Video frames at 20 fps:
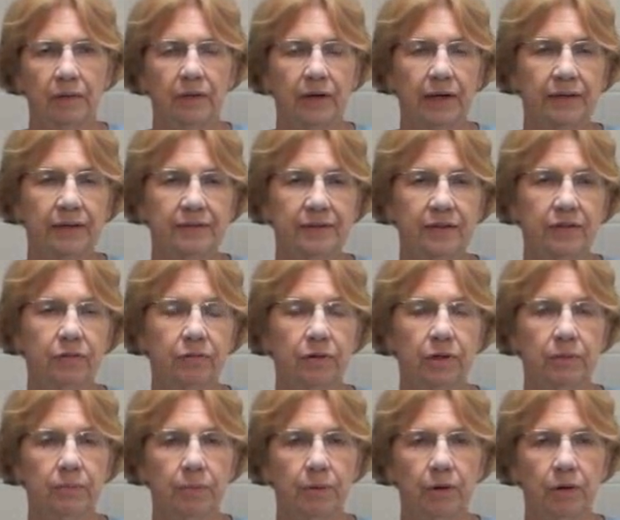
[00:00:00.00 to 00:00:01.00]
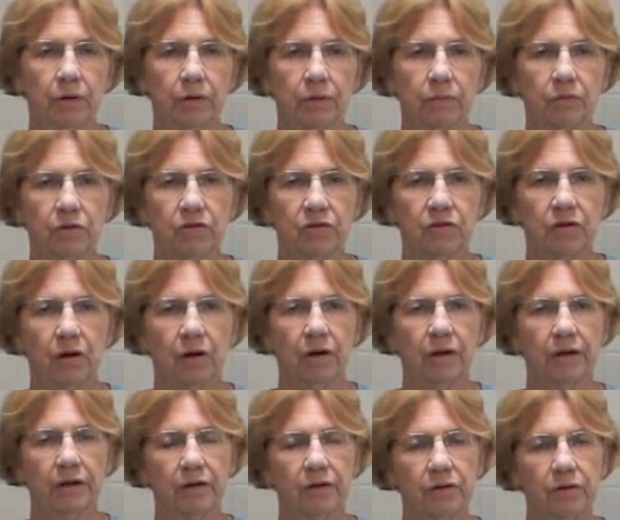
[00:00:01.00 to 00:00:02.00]
The SC3 program was
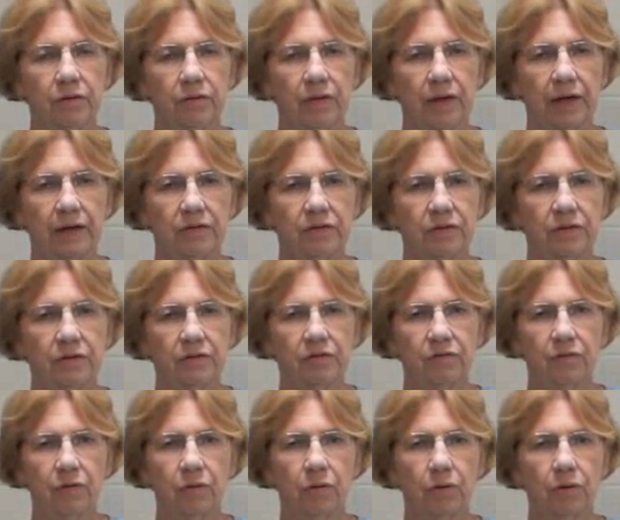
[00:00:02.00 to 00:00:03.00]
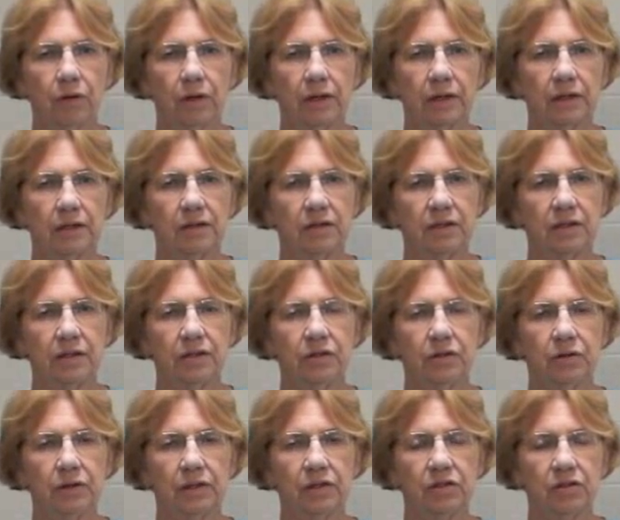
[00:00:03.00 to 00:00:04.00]
started in 2004 and
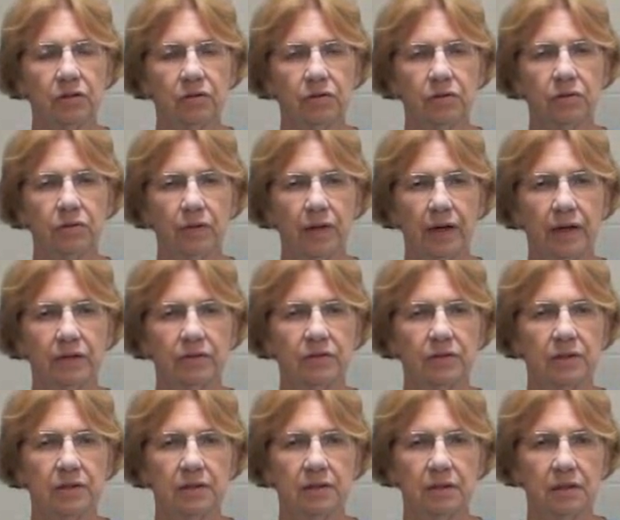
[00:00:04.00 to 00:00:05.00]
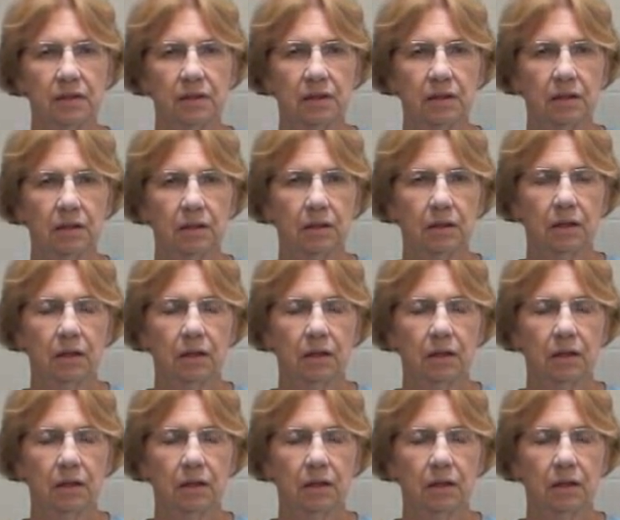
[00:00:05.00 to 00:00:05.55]
continued until 2010.